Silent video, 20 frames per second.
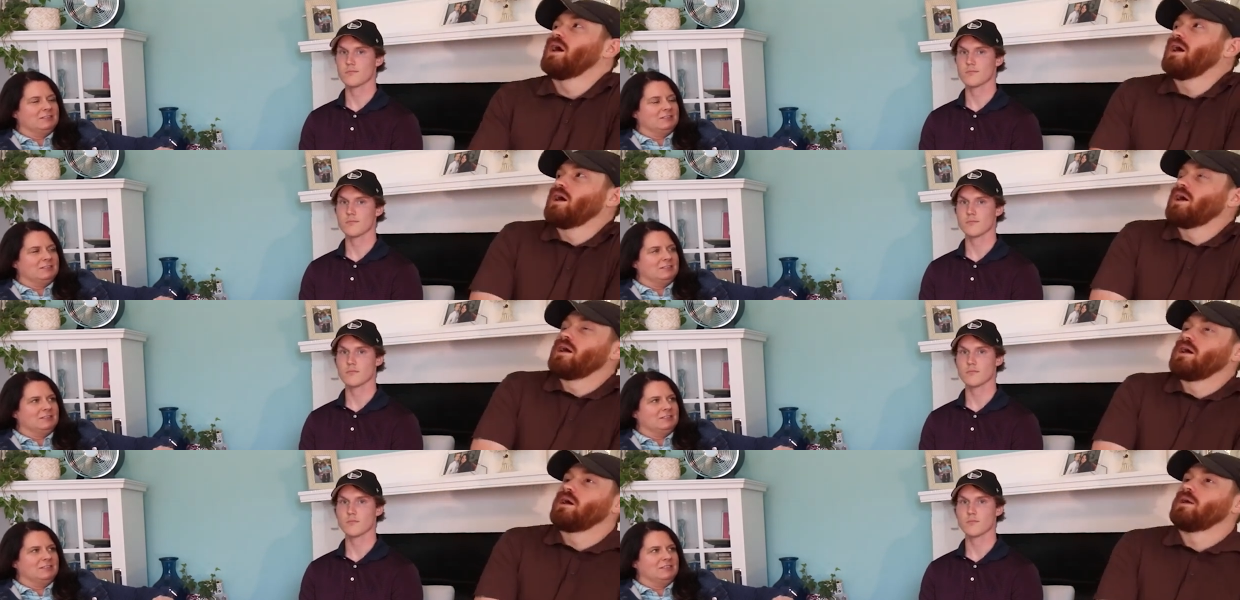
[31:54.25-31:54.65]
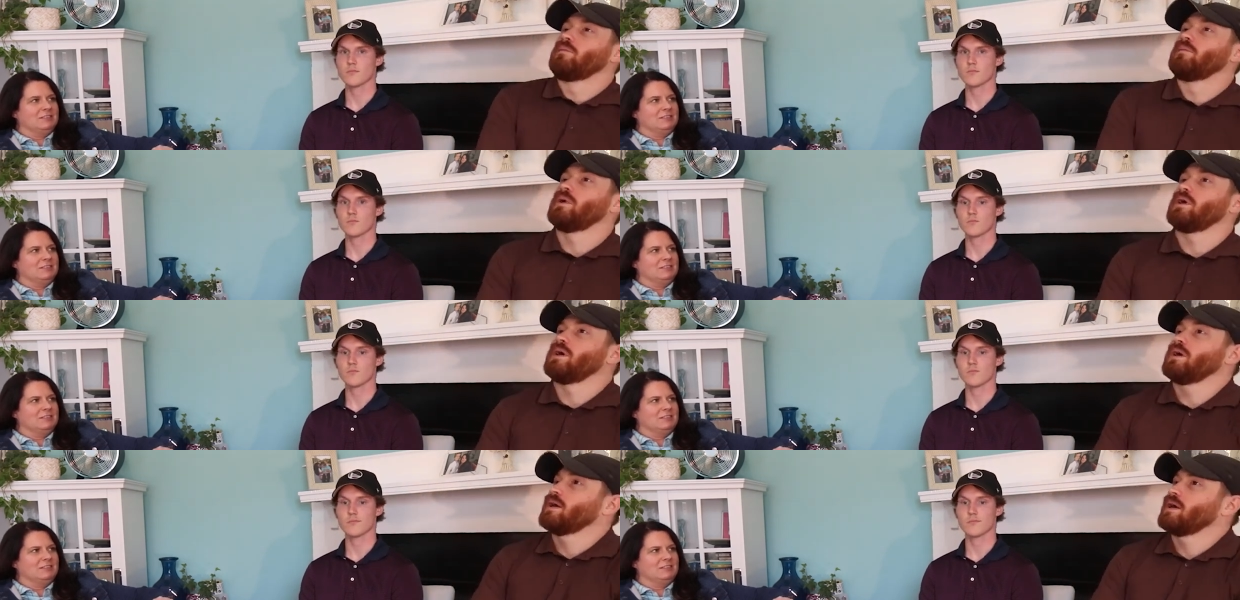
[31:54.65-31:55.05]

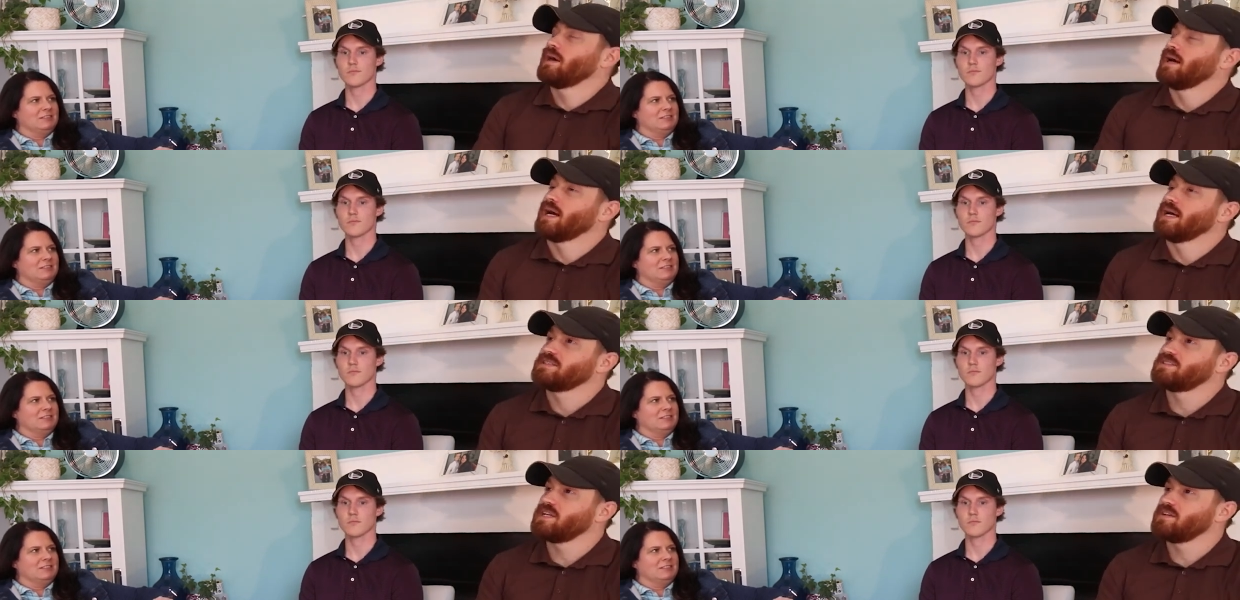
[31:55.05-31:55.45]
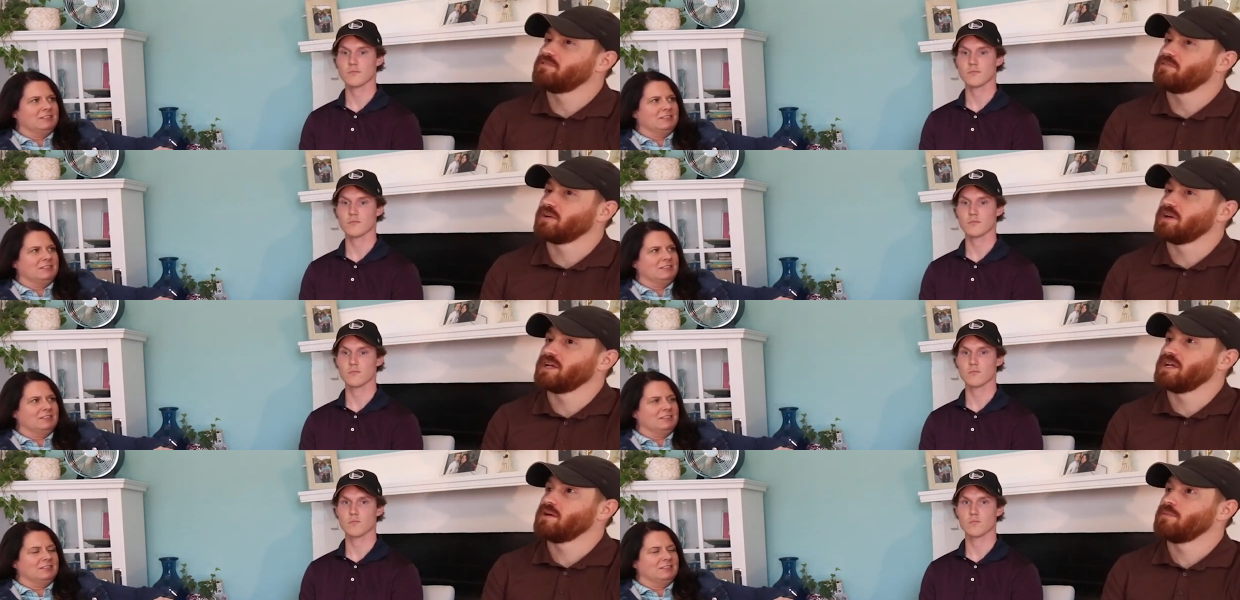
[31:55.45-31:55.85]
Speaker 1: Um, I'd
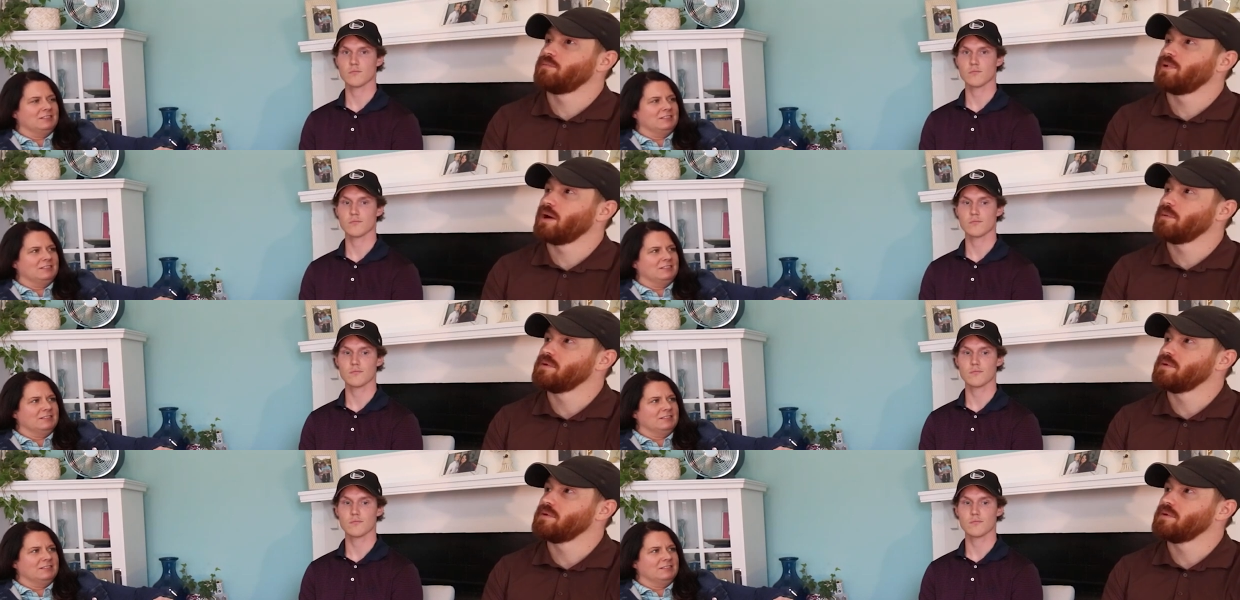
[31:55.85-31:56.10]
say for him,